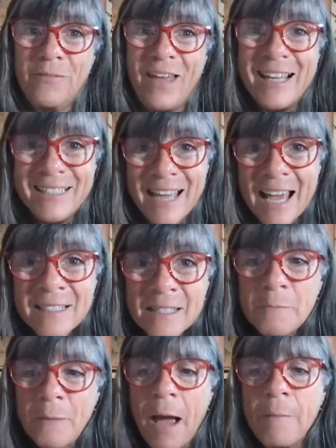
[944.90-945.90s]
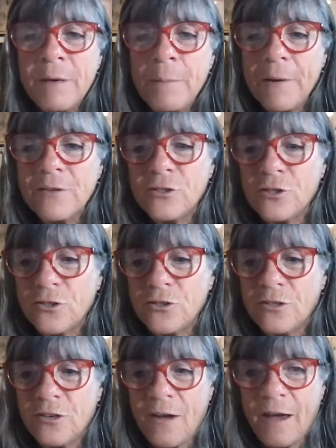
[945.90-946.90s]
A dozen. How many pairs of
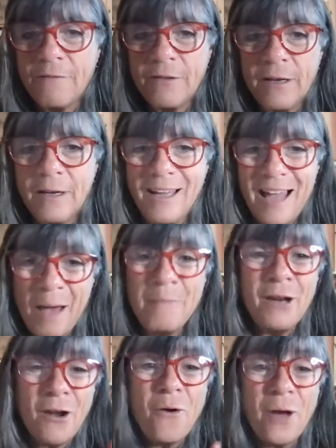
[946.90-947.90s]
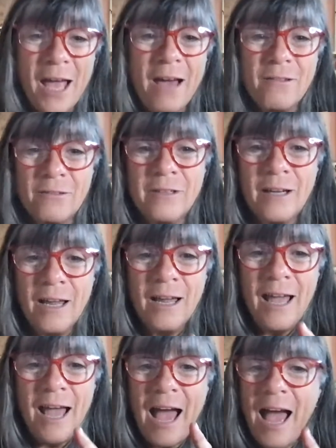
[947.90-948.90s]
shoes do you have? I'm going to go count.
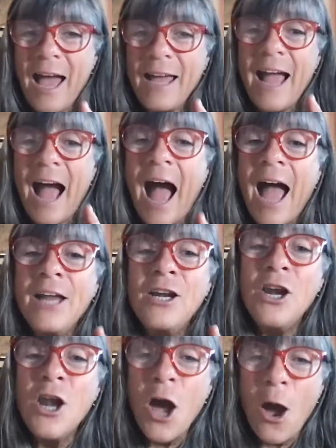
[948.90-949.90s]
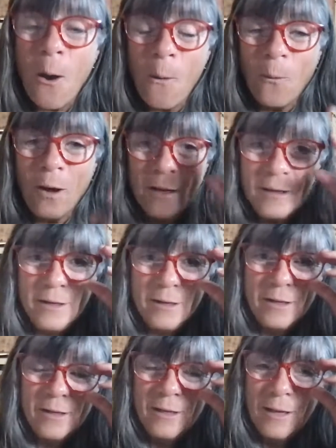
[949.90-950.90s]
I know.
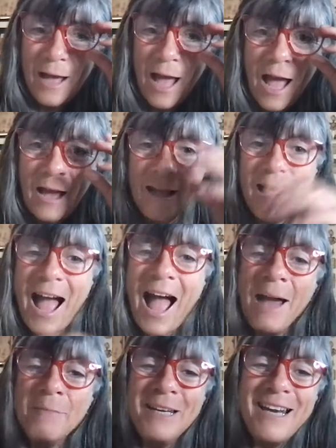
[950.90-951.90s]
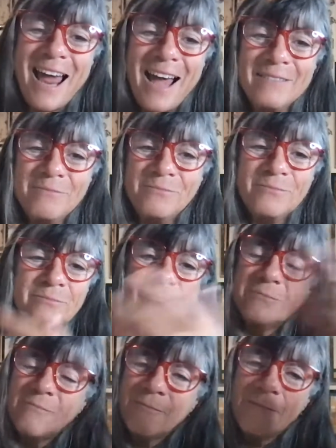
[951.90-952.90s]
I mean,
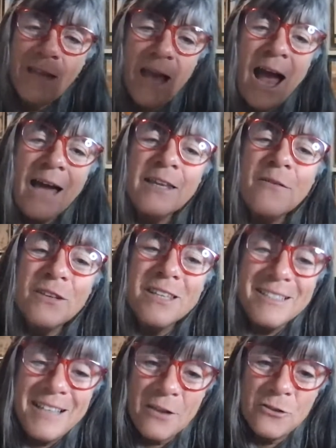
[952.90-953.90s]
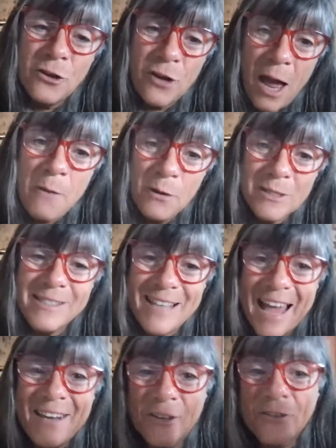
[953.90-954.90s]
I live in the desert. I wear
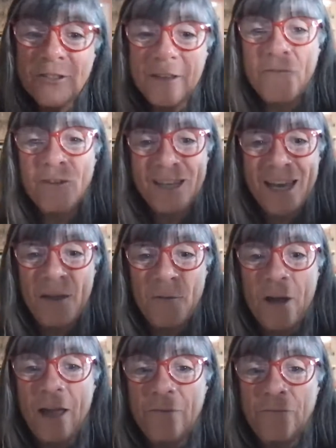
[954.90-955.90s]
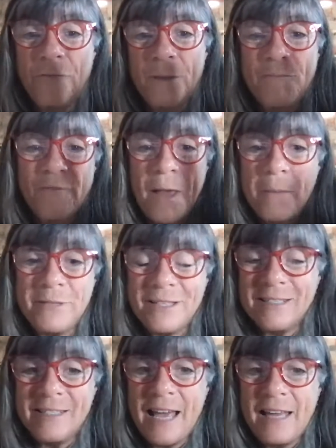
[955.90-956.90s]
sandals every day, right? Flip-flops
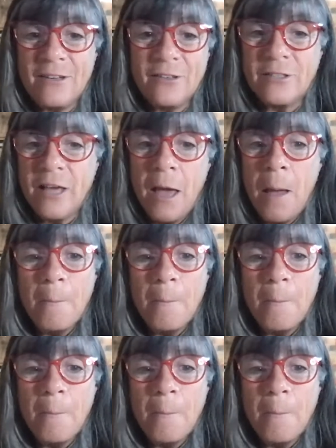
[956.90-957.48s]
and sandals.